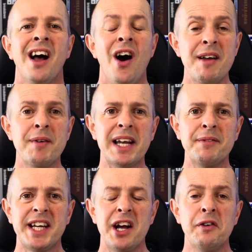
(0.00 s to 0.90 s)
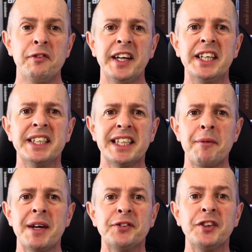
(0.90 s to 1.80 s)
Hi, my name's Carl. Thank you so
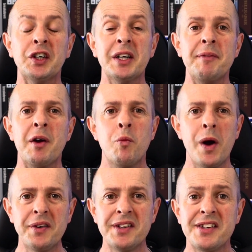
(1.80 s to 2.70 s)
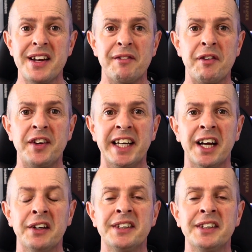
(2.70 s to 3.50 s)
much for joining me and welcome to another video.